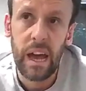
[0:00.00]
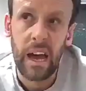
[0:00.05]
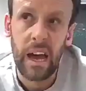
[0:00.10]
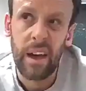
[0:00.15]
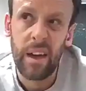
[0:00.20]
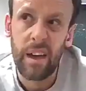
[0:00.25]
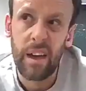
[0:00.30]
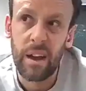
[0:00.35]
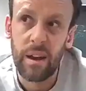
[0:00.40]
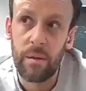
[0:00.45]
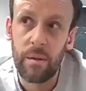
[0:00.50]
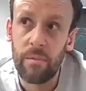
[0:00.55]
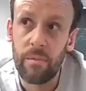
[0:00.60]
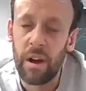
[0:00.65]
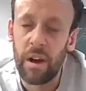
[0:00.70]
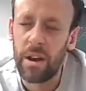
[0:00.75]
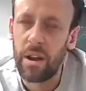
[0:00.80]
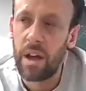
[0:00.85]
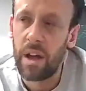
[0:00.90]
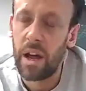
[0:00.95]

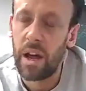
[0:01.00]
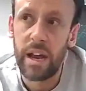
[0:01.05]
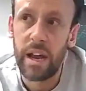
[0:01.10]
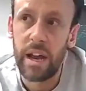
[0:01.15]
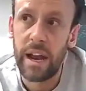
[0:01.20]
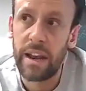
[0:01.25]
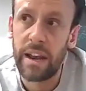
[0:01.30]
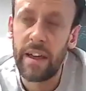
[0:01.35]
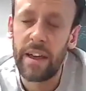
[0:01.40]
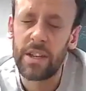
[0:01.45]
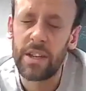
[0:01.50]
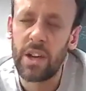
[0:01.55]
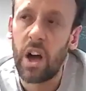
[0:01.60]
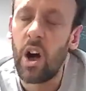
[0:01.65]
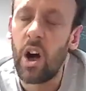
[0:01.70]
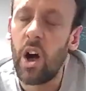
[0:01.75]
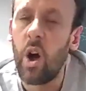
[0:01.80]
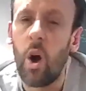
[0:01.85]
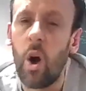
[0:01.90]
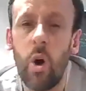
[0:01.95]
And there's a
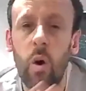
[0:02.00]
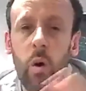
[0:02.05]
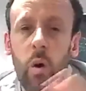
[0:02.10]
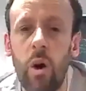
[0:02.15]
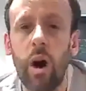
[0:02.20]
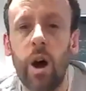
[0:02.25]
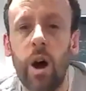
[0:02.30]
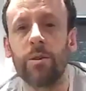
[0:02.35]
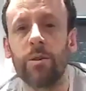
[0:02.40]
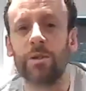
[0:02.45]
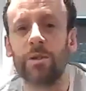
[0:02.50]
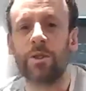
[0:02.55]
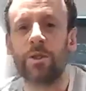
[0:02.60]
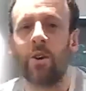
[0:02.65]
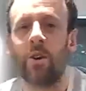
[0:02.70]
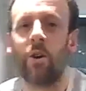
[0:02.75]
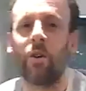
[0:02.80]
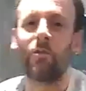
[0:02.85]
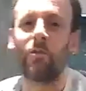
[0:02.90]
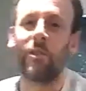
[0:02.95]
whole
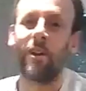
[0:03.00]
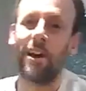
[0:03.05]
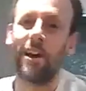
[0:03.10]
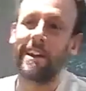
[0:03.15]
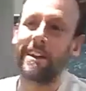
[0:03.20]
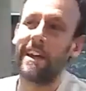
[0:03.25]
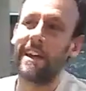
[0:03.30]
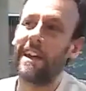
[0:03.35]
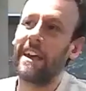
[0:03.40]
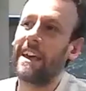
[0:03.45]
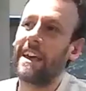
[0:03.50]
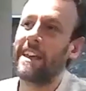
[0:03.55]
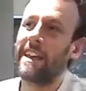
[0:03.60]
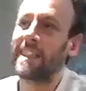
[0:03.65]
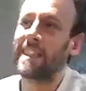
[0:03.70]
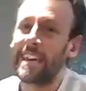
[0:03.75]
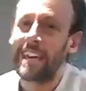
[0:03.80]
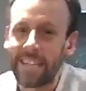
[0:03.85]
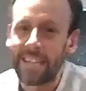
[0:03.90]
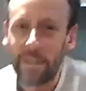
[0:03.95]
host of like
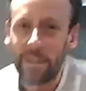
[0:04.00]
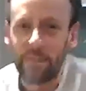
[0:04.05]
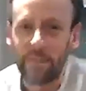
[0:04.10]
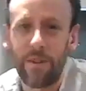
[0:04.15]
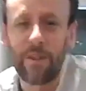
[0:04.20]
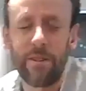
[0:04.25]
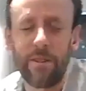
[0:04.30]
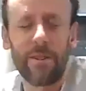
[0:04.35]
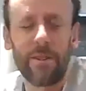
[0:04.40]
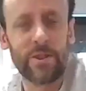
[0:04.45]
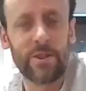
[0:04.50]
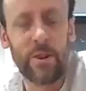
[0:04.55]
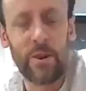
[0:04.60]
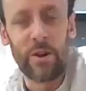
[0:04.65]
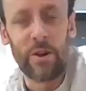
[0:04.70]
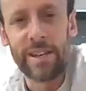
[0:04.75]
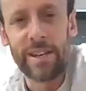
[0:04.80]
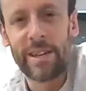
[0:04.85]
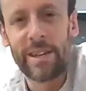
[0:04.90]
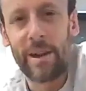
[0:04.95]
things to focus
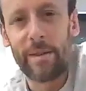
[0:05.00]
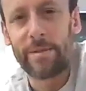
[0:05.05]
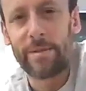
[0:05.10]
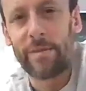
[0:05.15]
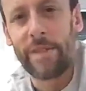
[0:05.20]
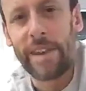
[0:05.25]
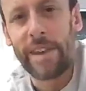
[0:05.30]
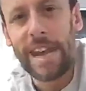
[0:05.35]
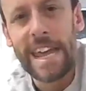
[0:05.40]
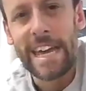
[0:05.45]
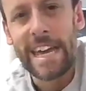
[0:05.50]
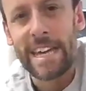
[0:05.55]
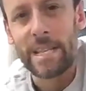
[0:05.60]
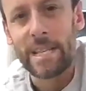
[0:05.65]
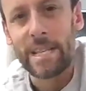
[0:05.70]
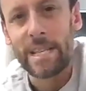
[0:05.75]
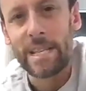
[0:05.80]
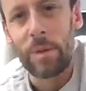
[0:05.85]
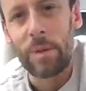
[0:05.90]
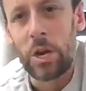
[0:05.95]
on in terms of
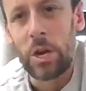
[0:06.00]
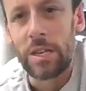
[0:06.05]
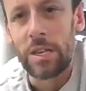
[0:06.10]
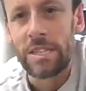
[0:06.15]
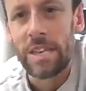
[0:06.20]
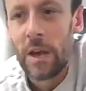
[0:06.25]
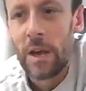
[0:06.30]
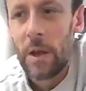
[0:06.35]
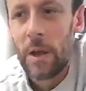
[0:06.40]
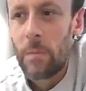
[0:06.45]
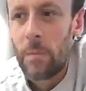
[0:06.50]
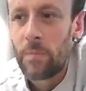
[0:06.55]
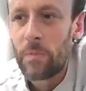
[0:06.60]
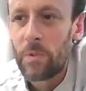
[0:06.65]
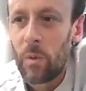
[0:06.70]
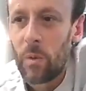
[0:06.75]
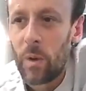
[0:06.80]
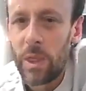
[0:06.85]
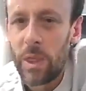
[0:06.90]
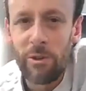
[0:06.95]
needs, because
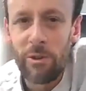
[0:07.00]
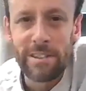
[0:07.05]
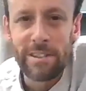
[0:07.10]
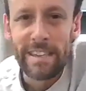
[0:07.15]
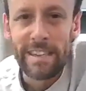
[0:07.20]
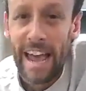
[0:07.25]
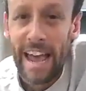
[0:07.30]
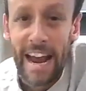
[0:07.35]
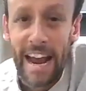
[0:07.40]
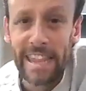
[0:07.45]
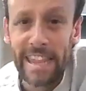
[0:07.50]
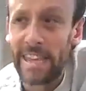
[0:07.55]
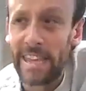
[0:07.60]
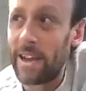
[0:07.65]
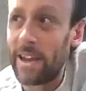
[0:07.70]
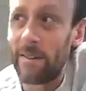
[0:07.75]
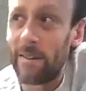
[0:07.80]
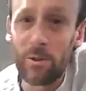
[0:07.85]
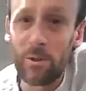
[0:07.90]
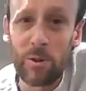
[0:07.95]
whether it's
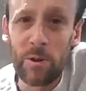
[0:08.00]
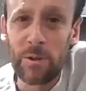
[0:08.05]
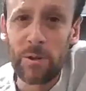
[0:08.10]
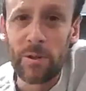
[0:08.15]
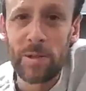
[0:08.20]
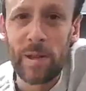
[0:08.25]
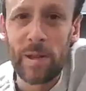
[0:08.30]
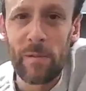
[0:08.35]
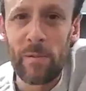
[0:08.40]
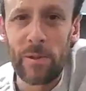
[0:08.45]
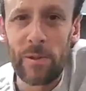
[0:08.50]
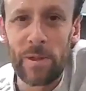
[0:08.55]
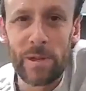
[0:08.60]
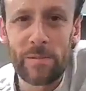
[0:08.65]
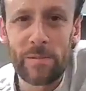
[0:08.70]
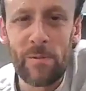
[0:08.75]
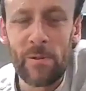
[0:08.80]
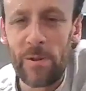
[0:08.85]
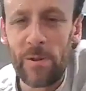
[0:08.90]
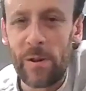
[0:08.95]
anything, I was talking to someone
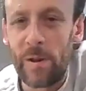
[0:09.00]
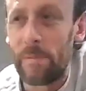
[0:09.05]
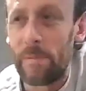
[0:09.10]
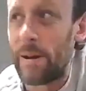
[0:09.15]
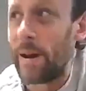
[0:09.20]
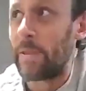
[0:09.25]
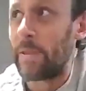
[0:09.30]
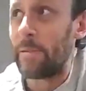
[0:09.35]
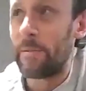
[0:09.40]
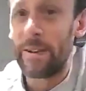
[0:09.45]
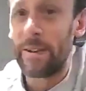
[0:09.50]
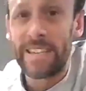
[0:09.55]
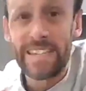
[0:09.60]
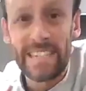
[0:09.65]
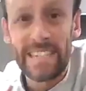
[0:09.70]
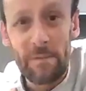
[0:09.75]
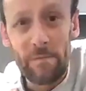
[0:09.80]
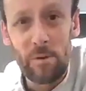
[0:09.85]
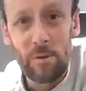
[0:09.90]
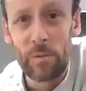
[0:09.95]
this morning about the
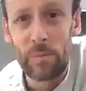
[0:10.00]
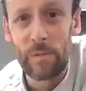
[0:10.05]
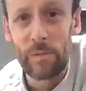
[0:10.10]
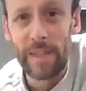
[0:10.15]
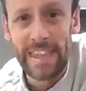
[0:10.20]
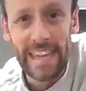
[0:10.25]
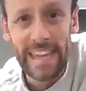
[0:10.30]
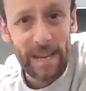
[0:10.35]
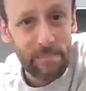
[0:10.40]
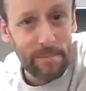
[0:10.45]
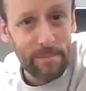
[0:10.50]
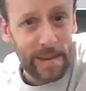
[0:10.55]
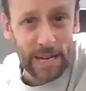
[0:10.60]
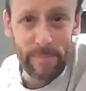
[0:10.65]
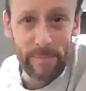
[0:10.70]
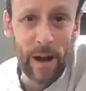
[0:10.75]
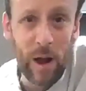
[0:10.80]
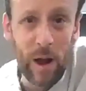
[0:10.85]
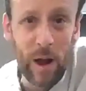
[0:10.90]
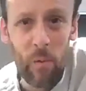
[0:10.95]
most simple thing
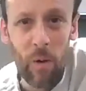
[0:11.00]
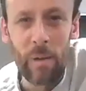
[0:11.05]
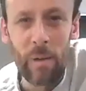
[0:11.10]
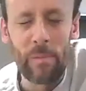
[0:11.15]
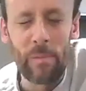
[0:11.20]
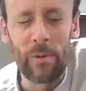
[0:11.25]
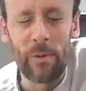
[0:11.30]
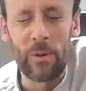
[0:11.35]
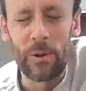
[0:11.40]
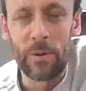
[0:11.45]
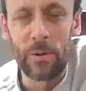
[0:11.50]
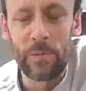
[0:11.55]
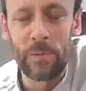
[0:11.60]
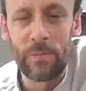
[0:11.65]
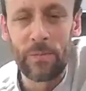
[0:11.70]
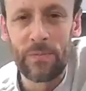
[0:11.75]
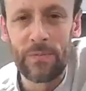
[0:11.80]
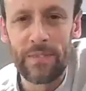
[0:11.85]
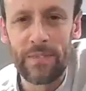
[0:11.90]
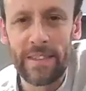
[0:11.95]
being about a whiteboard,
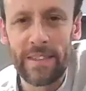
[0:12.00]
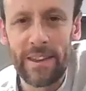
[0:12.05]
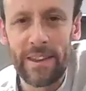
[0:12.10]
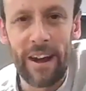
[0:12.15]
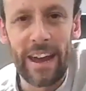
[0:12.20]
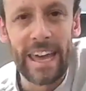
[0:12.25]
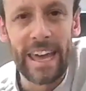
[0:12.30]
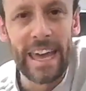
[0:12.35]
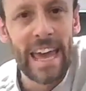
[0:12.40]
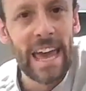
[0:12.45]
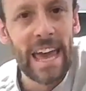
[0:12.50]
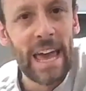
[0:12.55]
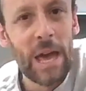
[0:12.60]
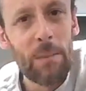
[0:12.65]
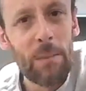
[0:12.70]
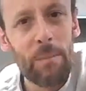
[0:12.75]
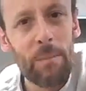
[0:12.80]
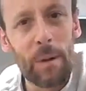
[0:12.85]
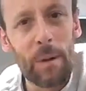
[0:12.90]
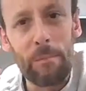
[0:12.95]
right?
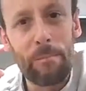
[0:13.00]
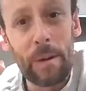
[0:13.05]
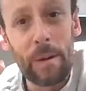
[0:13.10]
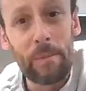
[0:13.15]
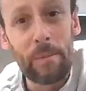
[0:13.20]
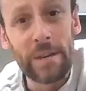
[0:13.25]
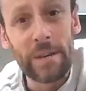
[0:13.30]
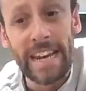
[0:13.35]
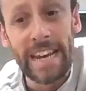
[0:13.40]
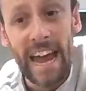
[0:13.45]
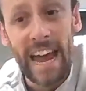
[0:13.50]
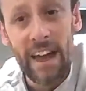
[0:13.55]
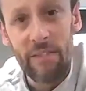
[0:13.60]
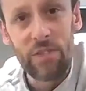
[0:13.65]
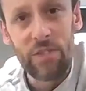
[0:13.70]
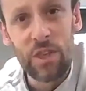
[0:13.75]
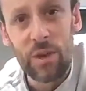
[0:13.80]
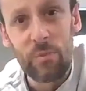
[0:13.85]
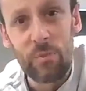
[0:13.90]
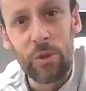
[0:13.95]
But people didn't
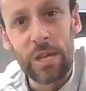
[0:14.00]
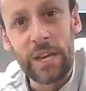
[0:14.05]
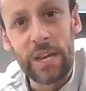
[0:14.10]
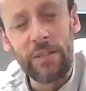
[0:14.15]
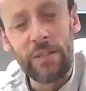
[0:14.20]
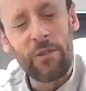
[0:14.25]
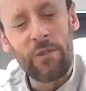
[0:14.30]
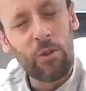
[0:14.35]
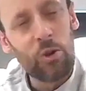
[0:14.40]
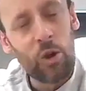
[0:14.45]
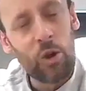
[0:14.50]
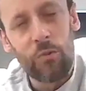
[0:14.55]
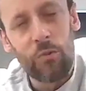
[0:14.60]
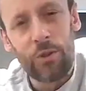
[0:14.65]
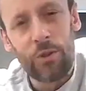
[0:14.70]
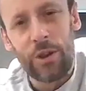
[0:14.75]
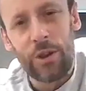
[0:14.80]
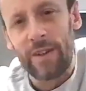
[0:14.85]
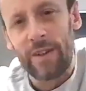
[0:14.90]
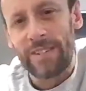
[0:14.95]
have them, or they didn't feel
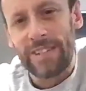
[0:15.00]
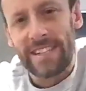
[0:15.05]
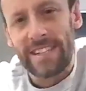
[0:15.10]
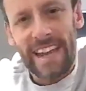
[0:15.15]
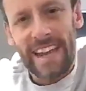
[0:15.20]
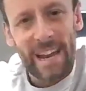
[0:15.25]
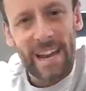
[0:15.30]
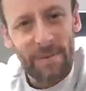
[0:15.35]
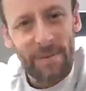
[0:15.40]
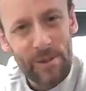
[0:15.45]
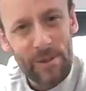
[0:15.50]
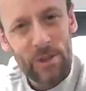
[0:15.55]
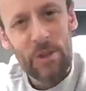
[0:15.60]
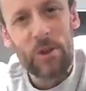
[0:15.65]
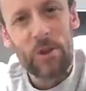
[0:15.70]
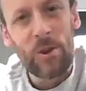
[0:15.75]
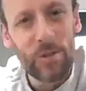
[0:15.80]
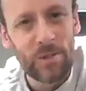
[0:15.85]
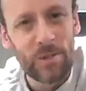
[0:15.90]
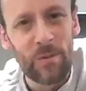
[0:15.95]
confident enough to stand up and
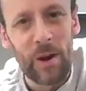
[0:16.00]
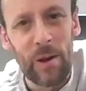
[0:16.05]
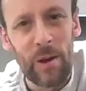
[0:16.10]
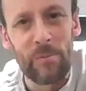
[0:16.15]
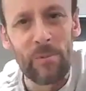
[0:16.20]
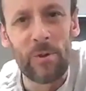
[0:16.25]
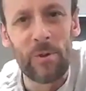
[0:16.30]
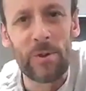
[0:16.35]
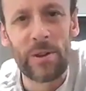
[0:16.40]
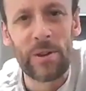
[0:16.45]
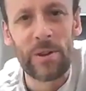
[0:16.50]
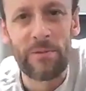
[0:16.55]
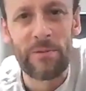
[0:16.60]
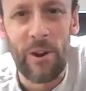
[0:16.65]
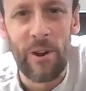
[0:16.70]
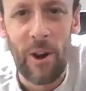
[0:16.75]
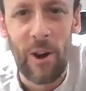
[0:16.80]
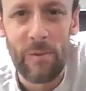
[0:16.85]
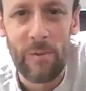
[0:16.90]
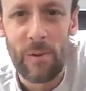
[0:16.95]
use the whiteboard in an
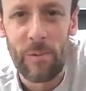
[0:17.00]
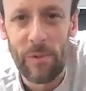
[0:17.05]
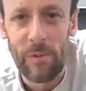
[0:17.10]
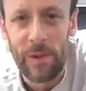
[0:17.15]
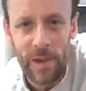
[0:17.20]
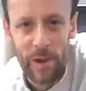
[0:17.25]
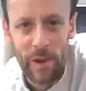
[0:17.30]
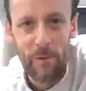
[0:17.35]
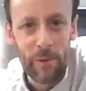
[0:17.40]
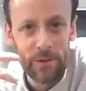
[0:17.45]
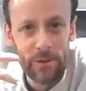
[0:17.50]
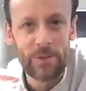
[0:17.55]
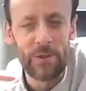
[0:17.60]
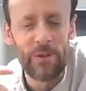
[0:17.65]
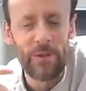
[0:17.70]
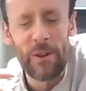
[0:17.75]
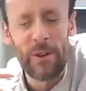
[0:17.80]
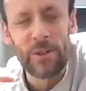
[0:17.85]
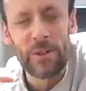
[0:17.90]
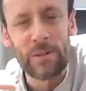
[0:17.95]
environment where they were
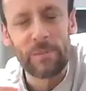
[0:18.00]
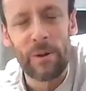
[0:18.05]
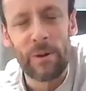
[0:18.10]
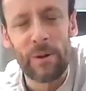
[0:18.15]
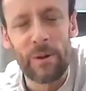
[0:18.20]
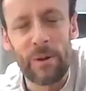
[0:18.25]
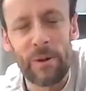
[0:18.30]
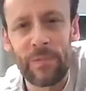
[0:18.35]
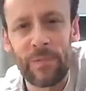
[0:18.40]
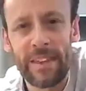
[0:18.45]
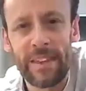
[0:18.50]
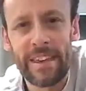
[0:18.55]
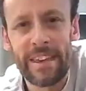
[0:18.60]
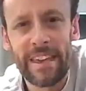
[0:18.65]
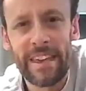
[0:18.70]
sort of looked upon.